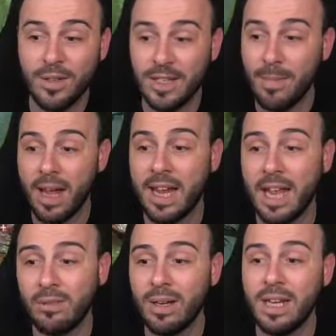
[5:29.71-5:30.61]
You see my
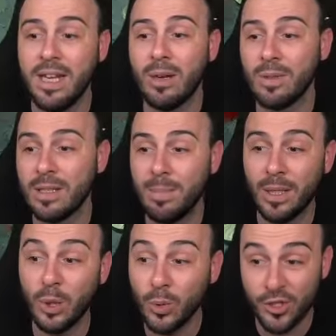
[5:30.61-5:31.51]
Catherine here was a
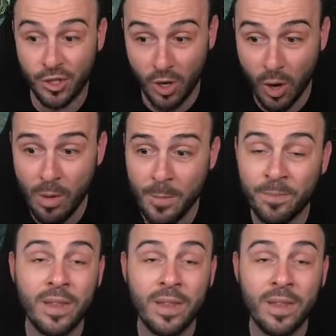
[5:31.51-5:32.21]
bit too slow